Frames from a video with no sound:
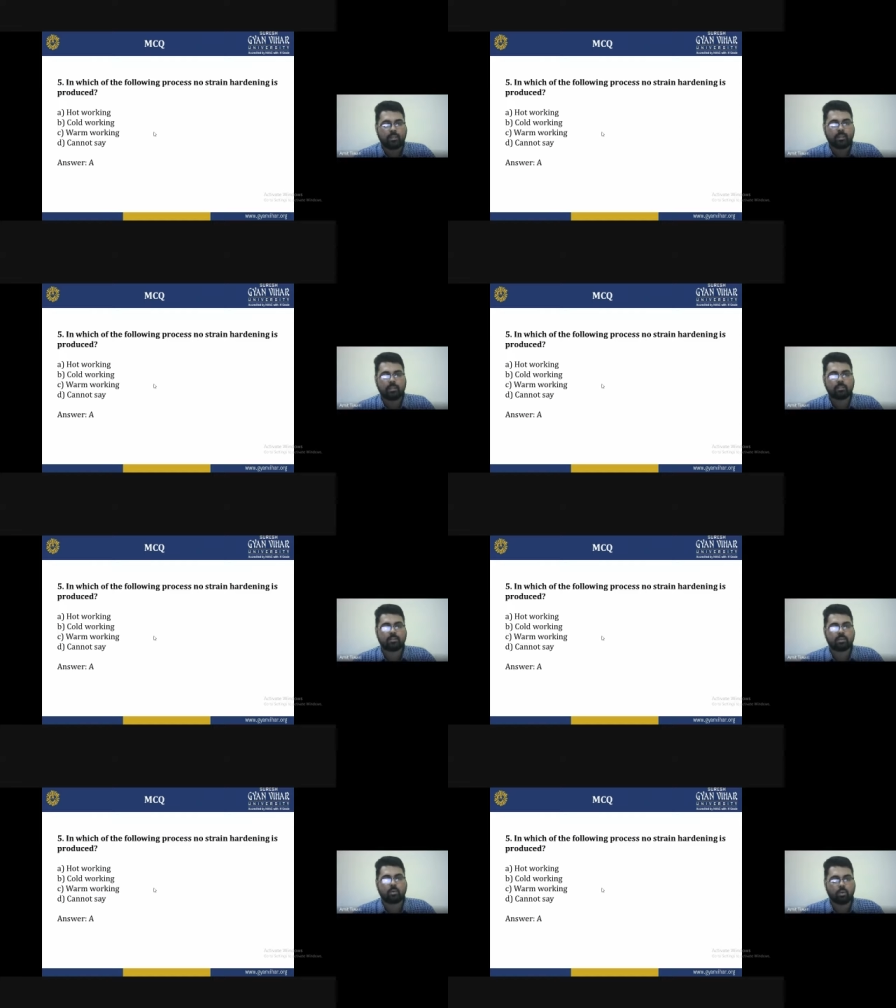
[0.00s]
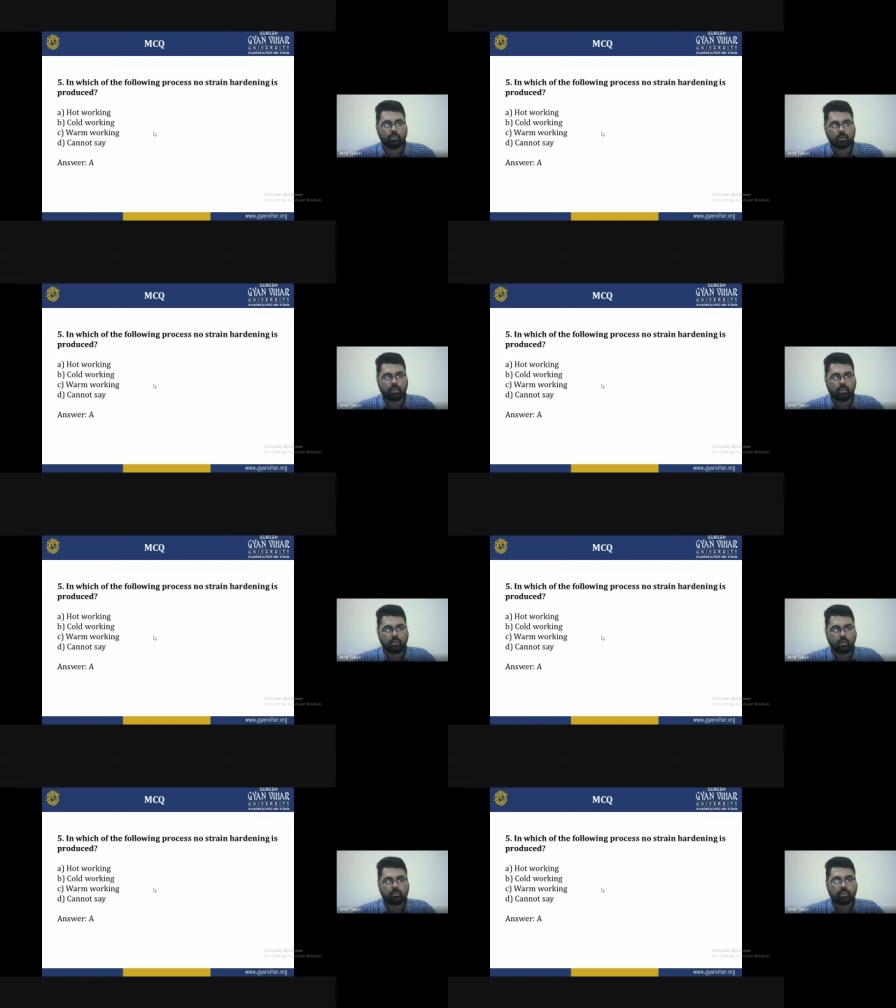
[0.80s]
that is
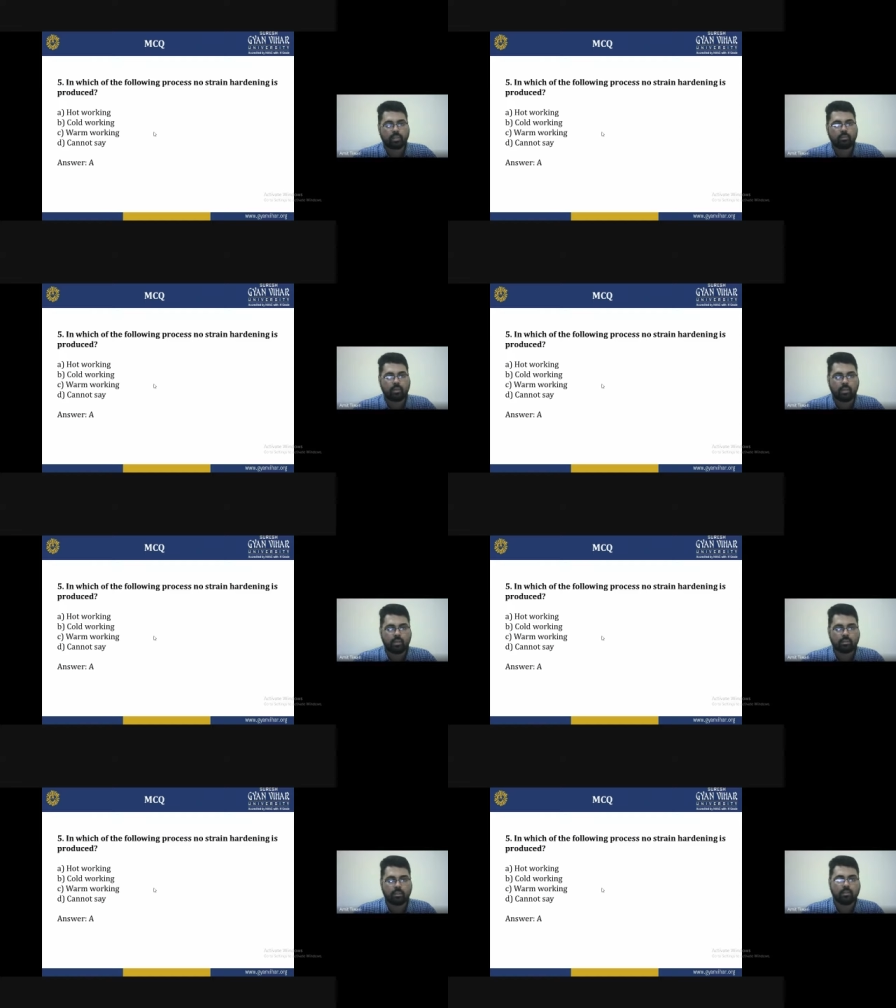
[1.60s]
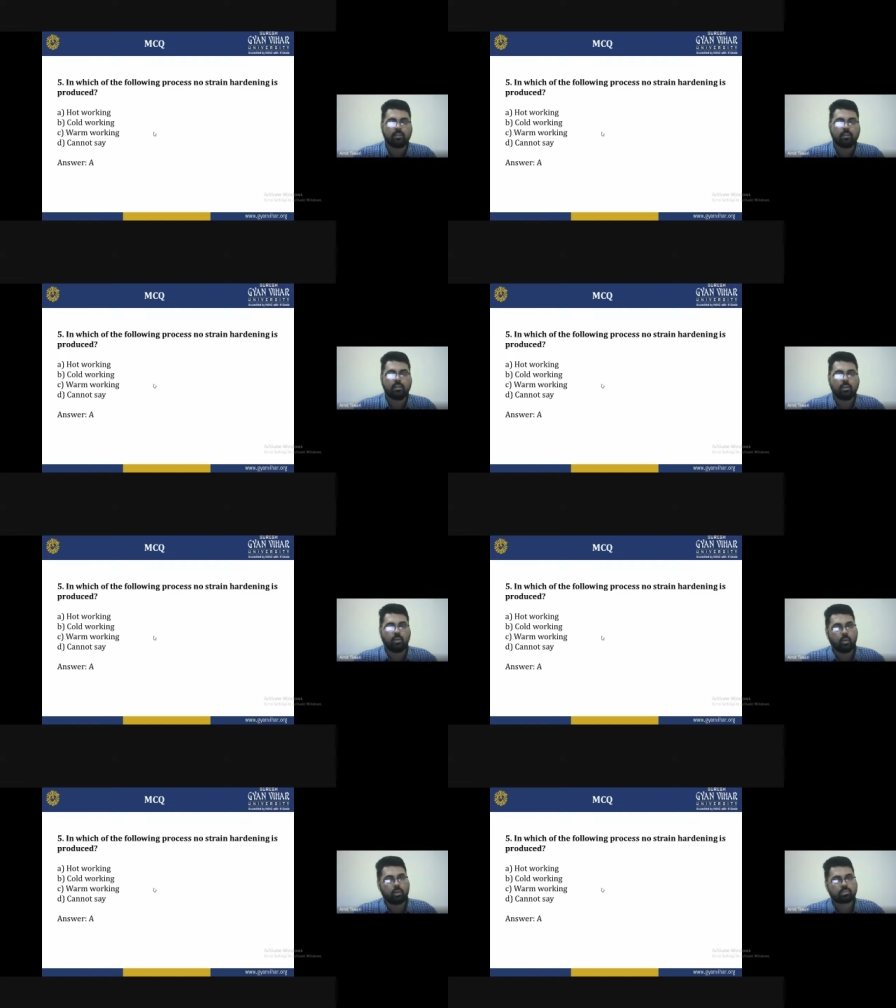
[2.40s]
hot working, the
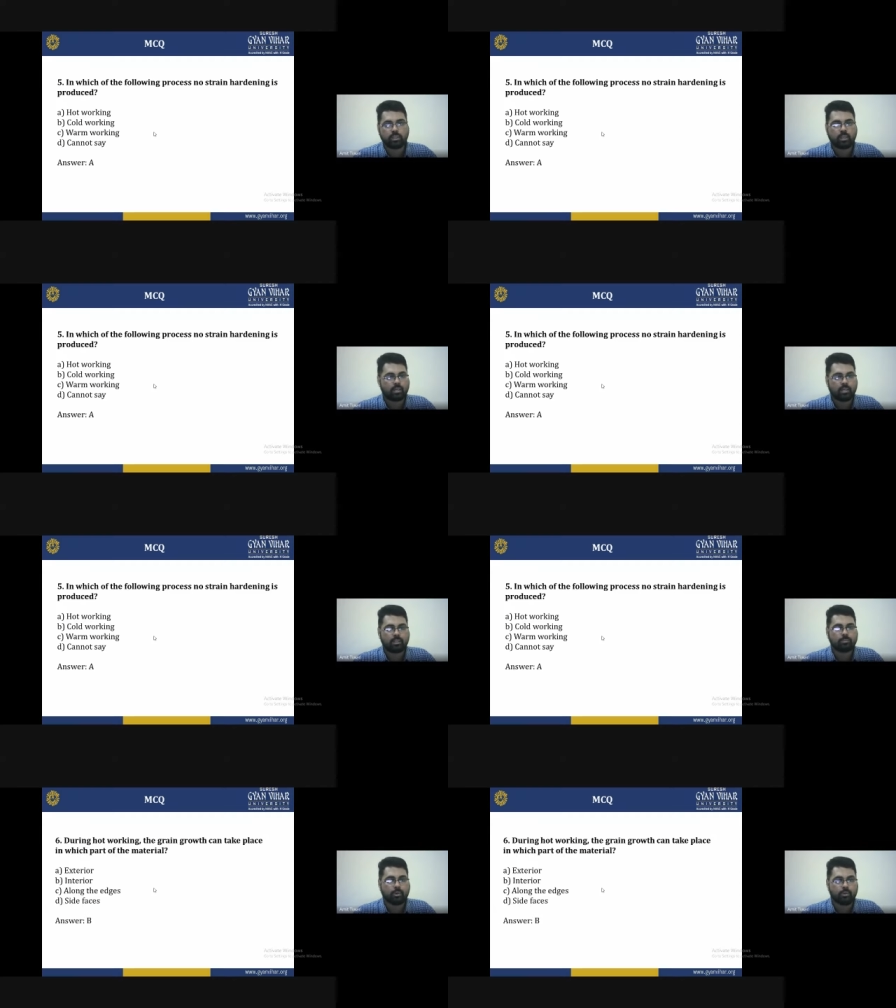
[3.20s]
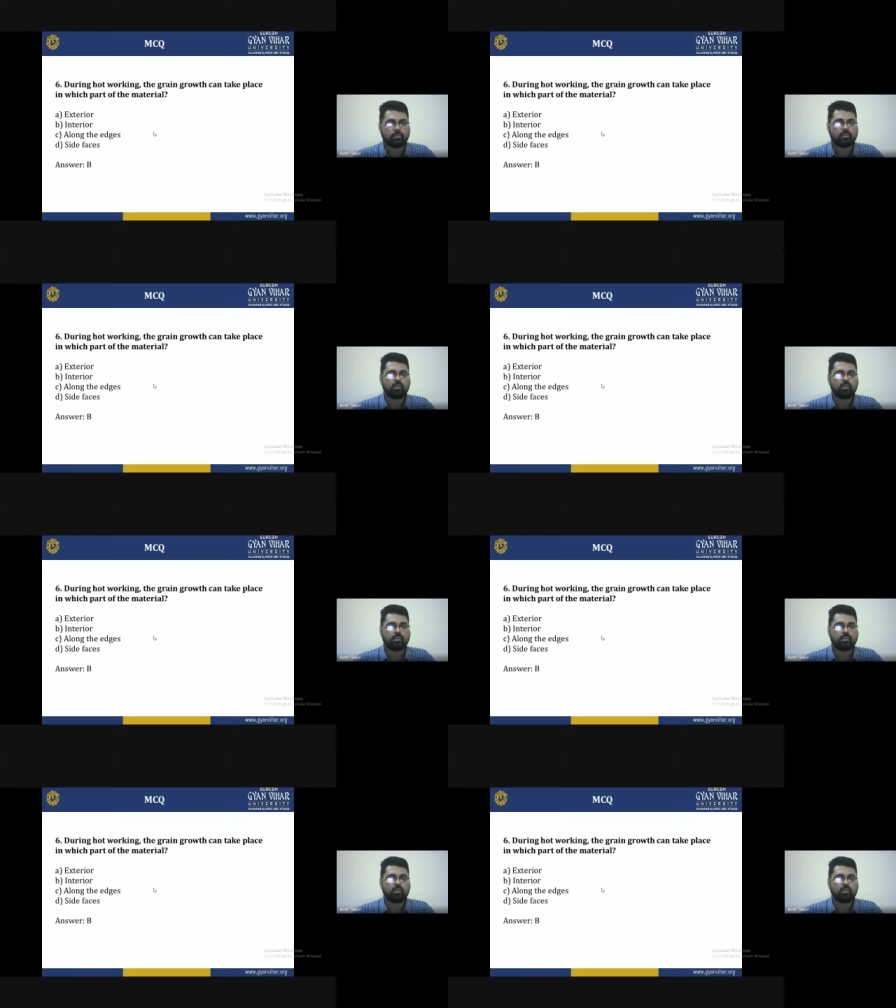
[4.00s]
no strain hardening is produced.